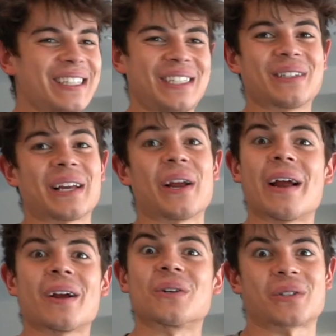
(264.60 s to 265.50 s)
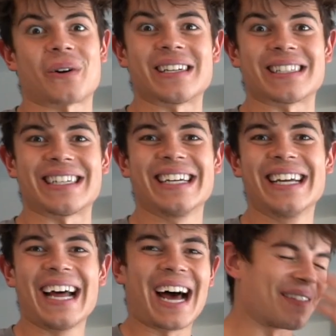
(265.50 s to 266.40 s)
she was like, your hair looks crazy.
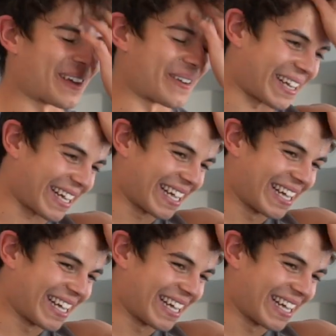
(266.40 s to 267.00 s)
I'm like, wait,